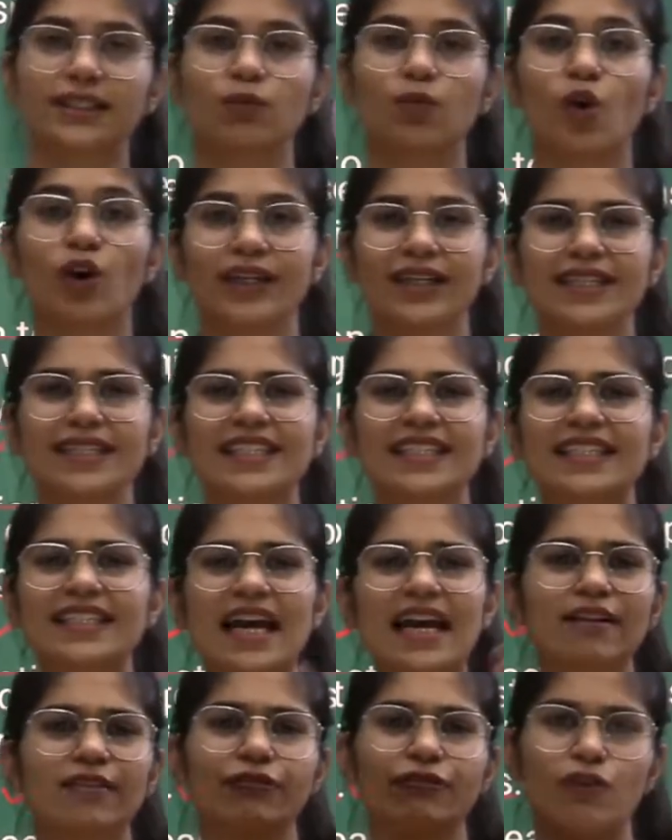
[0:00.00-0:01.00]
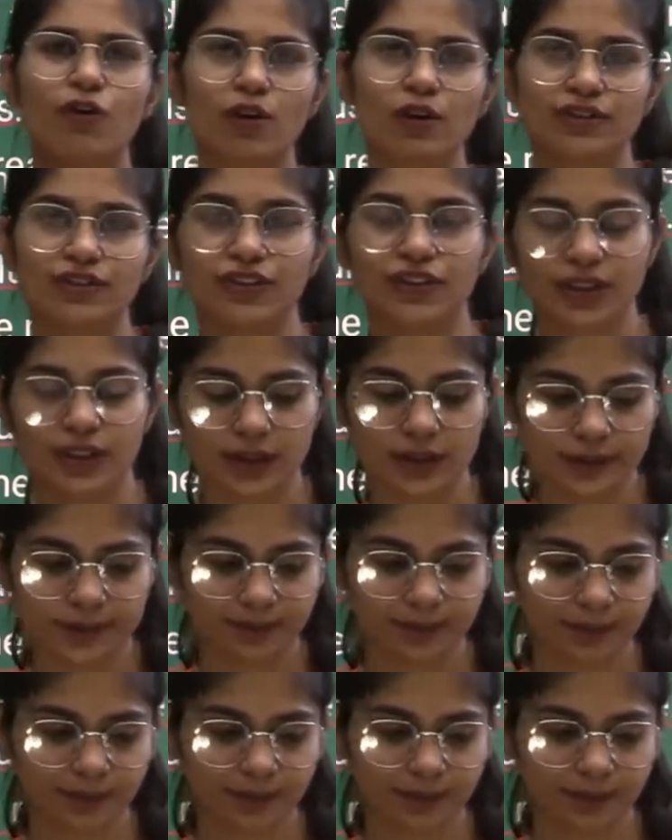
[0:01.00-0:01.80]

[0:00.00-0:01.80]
What is self-conscious?